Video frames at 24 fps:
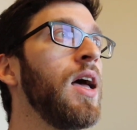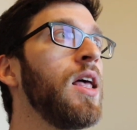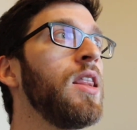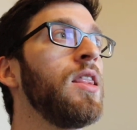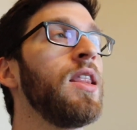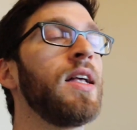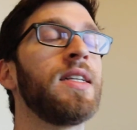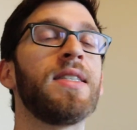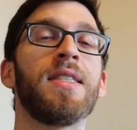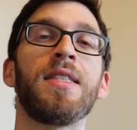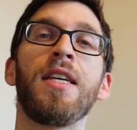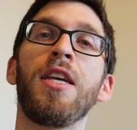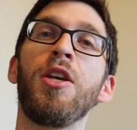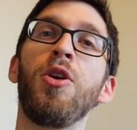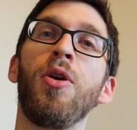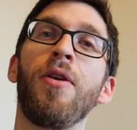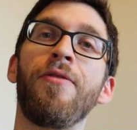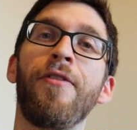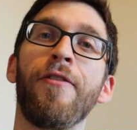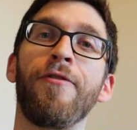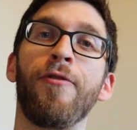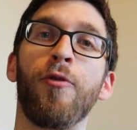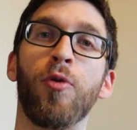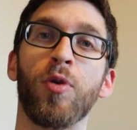let's say you
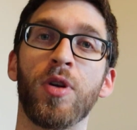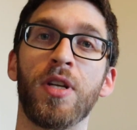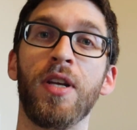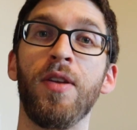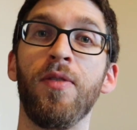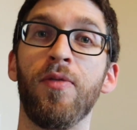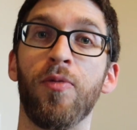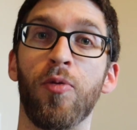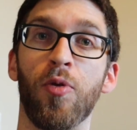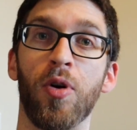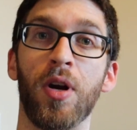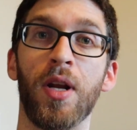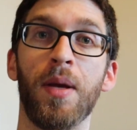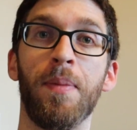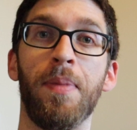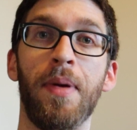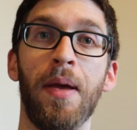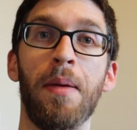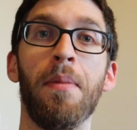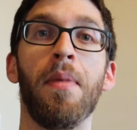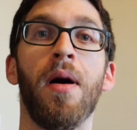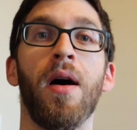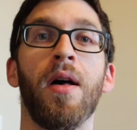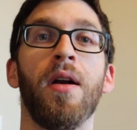have a
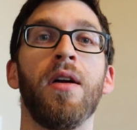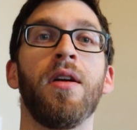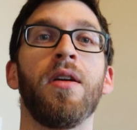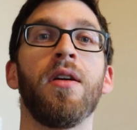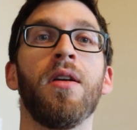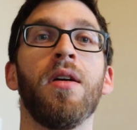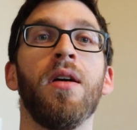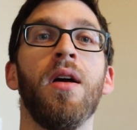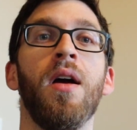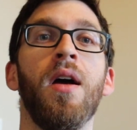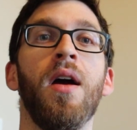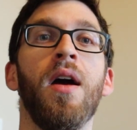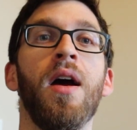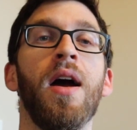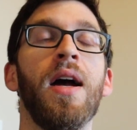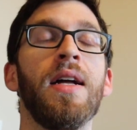1440p monitor.